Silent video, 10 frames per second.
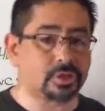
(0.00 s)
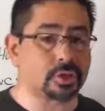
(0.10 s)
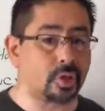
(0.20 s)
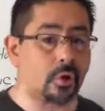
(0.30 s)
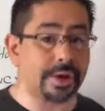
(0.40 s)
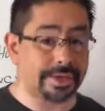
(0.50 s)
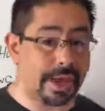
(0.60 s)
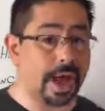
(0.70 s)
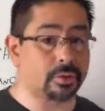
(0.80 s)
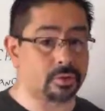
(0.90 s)
just
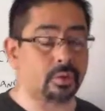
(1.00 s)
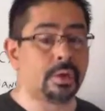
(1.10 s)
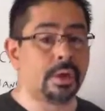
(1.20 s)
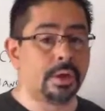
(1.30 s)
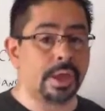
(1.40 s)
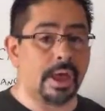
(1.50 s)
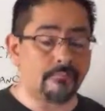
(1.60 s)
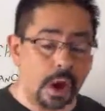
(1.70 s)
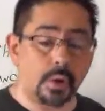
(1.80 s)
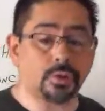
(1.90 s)
started now. So
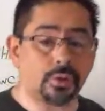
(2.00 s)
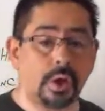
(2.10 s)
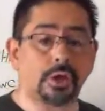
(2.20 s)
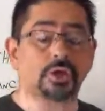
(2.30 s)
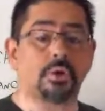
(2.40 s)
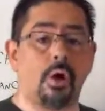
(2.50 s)
if I were you,